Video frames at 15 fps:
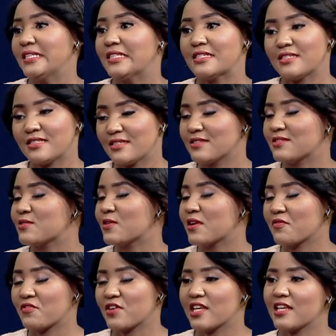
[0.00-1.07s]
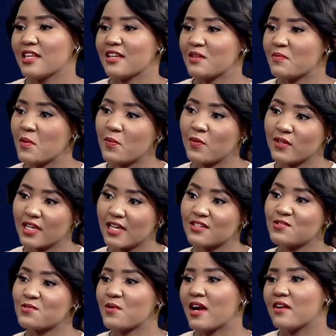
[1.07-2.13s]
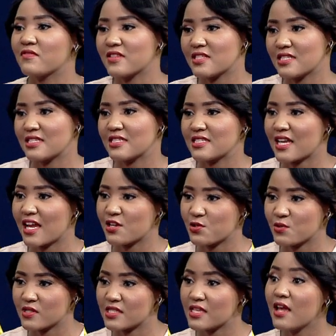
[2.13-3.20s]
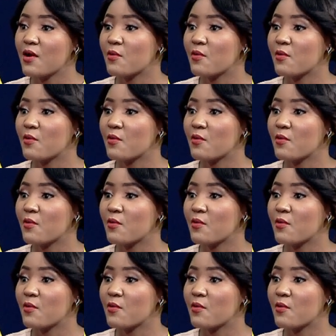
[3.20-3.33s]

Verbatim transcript: it's it's not every day that people get to have these discussions